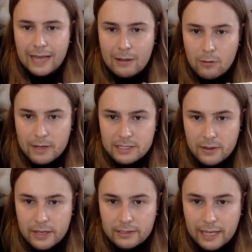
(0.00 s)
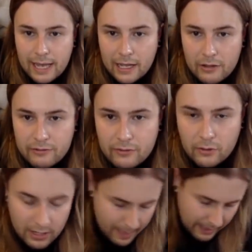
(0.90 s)
Now what am I doing? Yeah, go
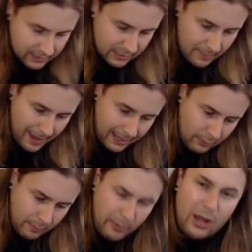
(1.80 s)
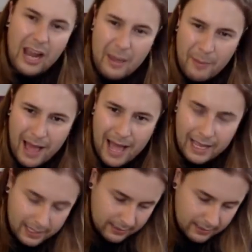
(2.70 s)
forward and then just go back. What? Pull it back.